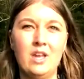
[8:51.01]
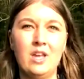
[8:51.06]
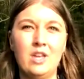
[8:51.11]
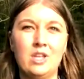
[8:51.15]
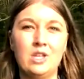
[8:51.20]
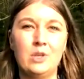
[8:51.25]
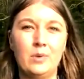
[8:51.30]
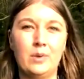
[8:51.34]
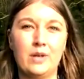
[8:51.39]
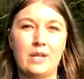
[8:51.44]

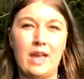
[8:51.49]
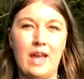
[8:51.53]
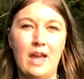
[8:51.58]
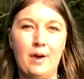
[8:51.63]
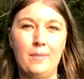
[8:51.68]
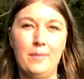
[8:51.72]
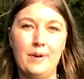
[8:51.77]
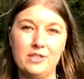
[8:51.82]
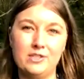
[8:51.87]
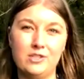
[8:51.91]
you will get a
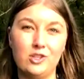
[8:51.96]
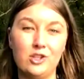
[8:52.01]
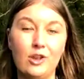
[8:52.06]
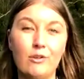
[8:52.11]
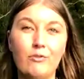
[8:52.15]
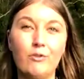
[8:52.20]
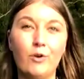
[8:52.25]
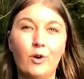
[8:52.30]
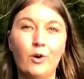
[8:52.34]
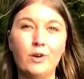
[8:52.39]
buzz on your
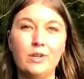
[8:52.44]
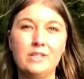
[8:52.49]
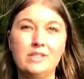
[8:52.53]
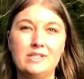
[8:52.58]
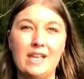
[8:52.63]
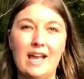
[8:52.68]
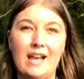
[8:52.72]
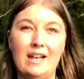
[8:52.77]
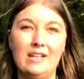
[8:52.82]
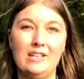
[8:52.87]
phone
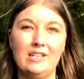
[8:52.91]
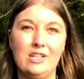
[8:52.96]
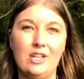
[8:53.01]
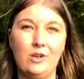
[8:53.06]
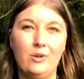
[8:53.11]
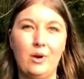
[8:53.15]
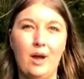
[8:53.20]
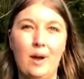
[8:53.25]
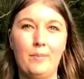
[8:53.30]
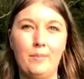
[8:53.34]
telling
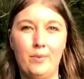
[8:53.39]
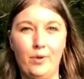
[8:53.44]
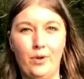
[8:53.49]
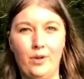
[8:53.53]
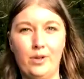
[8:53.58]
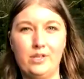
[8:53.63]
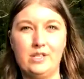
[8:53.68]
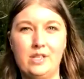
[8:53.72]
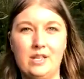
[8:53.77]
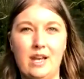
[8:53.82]
you a
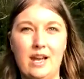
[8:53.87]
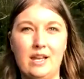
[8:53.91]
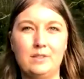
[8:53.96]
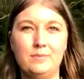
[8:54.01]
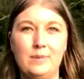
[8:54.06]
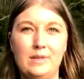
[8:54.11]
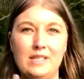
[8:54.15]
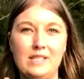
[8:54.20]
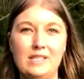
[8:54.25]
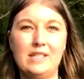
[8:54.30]
bird has
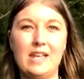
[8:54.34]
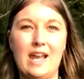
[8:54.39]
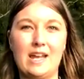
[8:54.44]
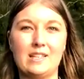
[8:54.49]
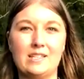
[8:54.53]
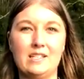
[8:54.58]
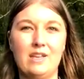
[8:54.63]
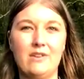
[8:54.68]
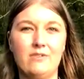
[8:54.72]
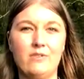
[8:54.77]
been
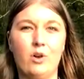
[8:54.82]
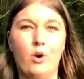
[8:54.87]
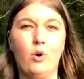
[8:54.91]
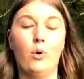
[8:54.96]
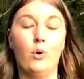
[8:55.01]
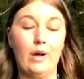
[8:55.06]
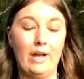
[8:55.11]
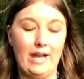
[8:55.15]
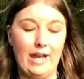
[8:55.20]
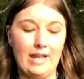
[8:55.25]
detected
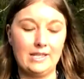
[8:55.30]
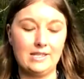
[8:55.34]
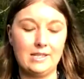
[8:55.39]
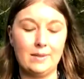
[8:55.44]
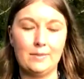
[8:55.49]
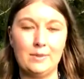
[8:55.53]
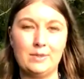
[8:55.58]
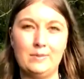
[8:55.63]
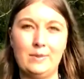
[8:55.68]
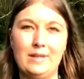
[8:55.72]
or an item
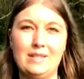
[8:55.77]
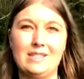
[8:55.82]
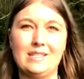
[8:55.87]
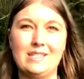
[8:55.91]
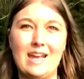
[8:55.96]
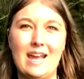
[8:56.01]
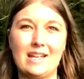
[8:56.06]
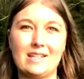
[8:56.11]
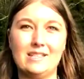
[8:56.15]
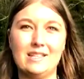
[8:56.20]
has been
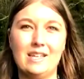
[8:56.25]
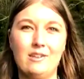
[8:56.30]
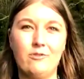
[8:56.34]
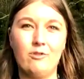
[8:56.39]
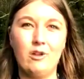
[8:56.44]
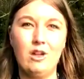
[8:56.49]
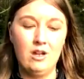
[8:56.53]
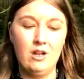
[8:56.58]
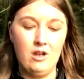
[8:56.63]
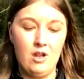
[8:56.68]
detected
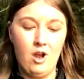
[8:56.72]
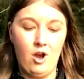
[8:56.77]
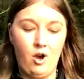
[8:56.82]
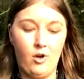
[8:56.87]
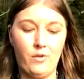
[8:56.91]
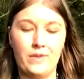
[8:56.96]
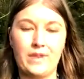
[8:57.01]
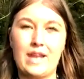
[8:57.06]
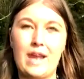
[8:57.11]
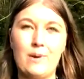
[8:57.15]

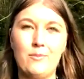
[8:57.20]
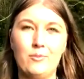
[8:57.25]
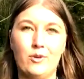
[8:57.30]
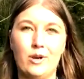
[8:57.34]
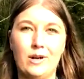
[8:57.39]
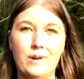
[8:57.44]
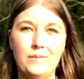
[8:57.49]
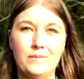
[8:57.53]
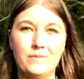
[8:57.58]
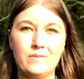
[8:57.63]
on the camera.